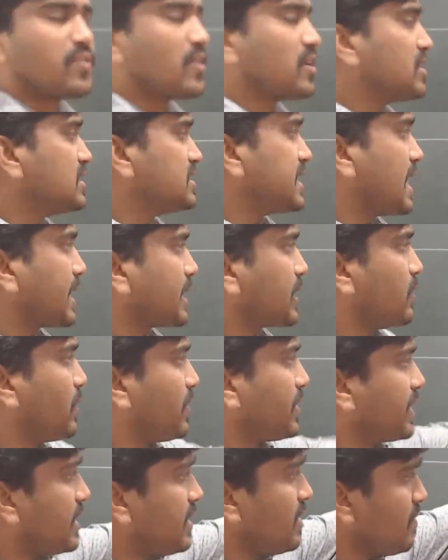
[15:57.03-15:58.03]
for this
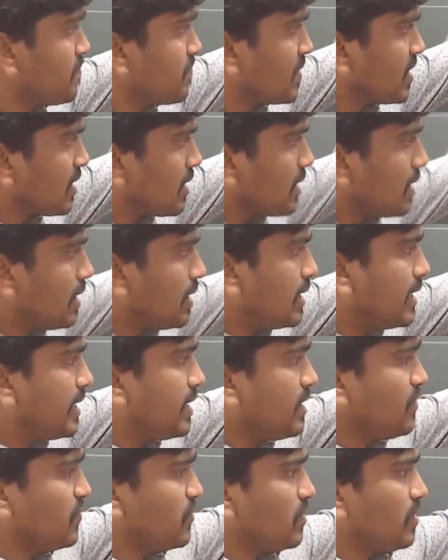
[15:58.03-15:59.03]
activity?
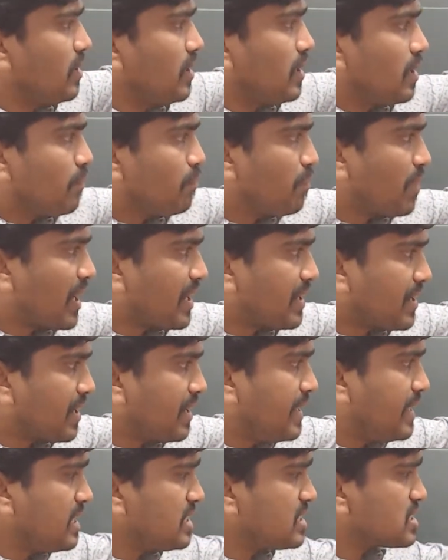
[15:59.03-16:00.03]
Lead, petri
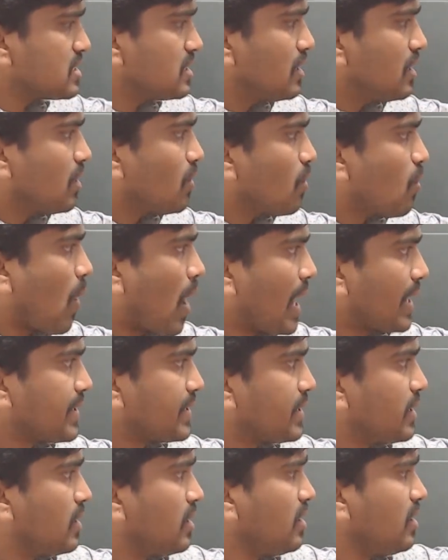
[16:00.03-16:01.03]
dish,
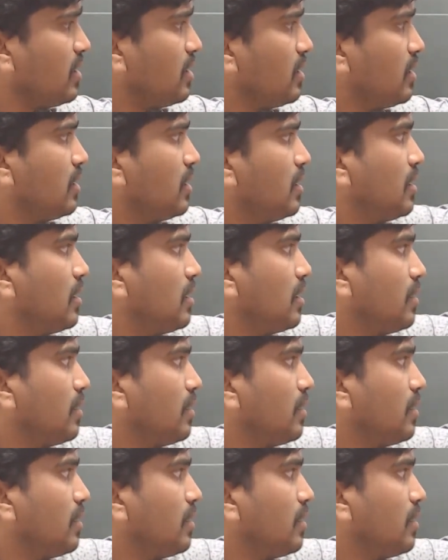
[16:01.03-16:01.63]
water,